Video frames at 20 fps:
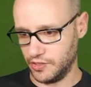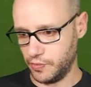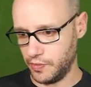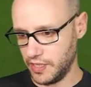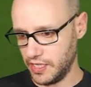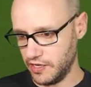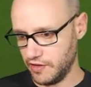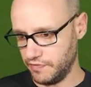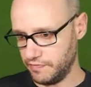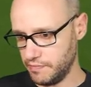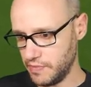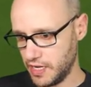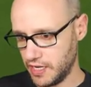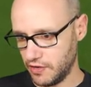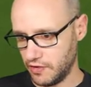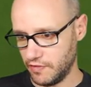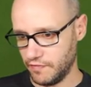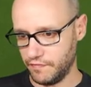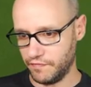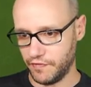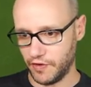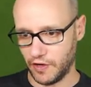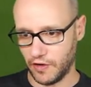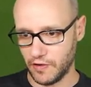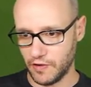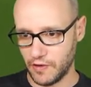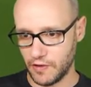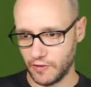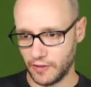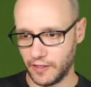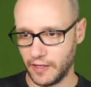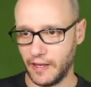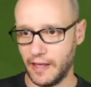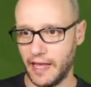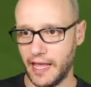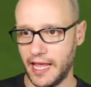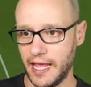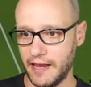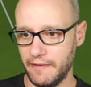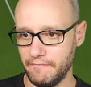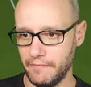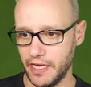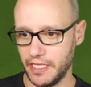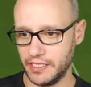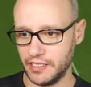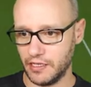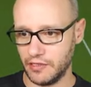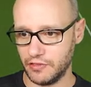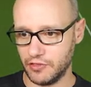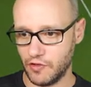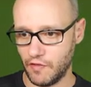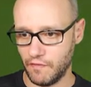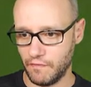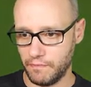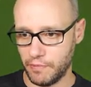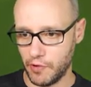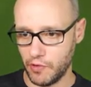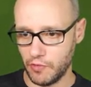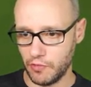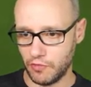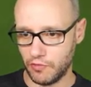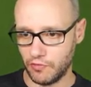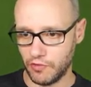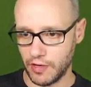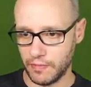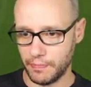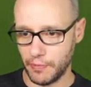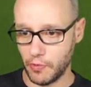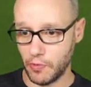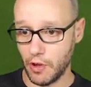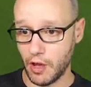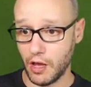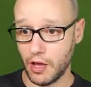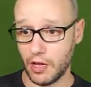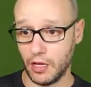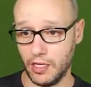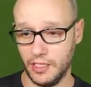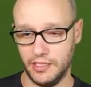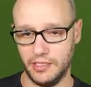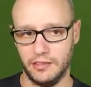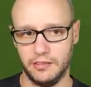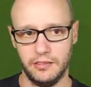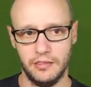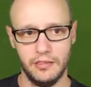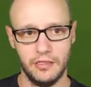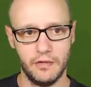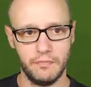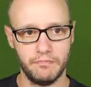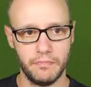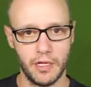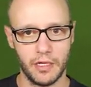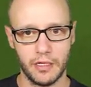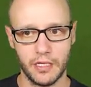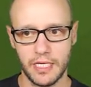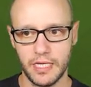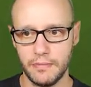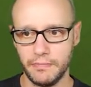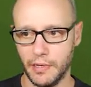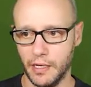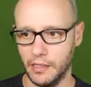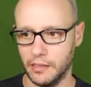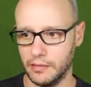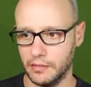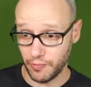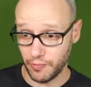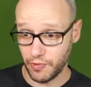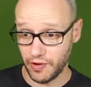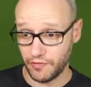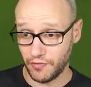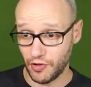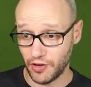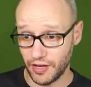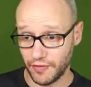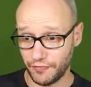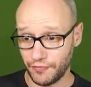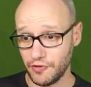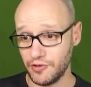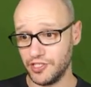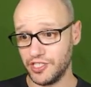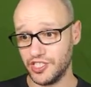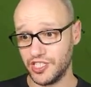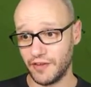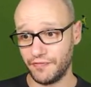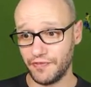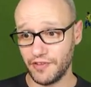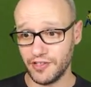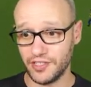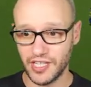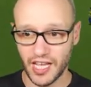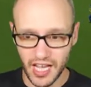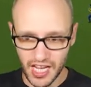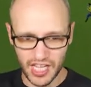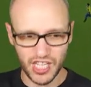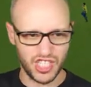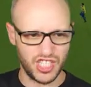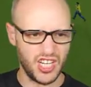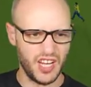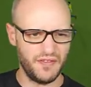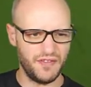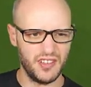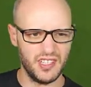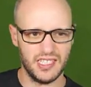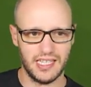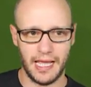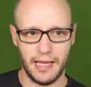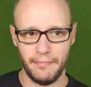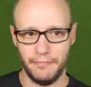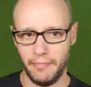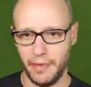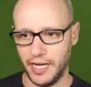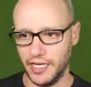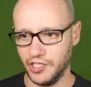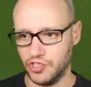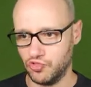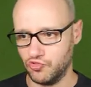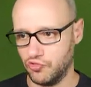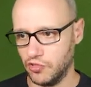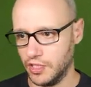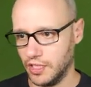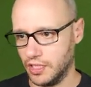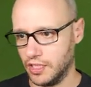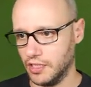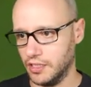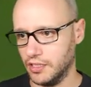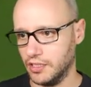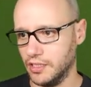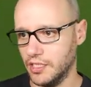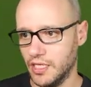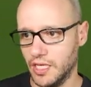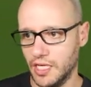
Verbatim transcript: 20th minute off the clock and Maidstone's got a ball, great ball. Oh, he's lobbed my keeper. We've got it through to Jeffers. Jeff is our main striker,